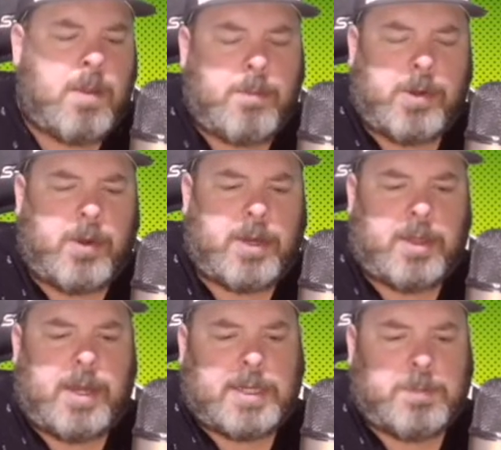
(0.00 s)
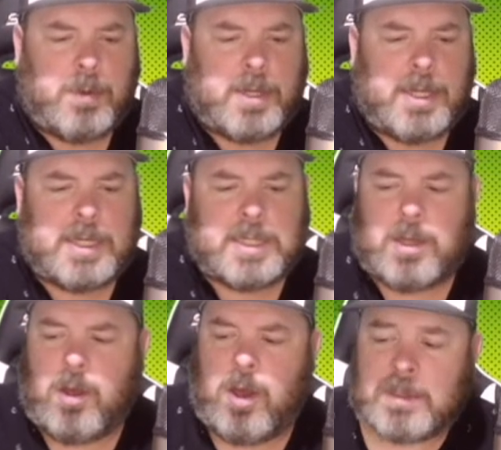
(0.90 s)
But on to the next book is
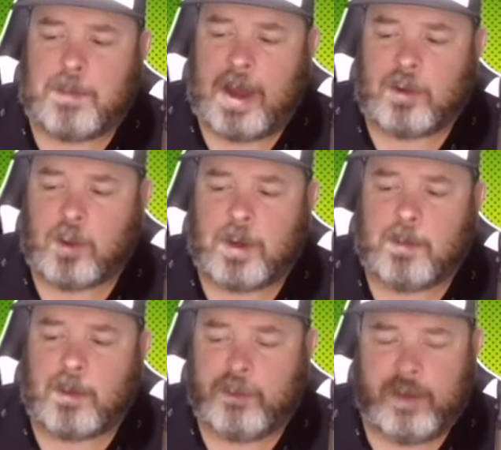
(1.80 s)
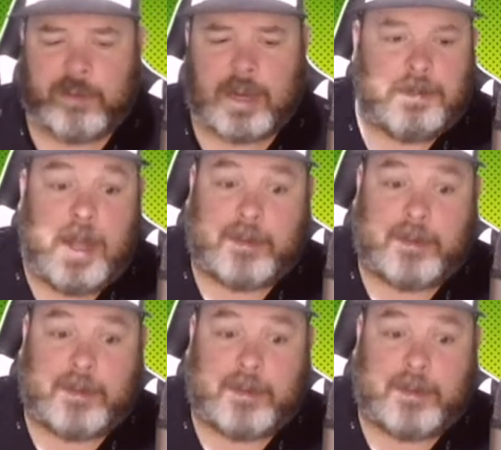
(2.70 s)
Batgirl #50.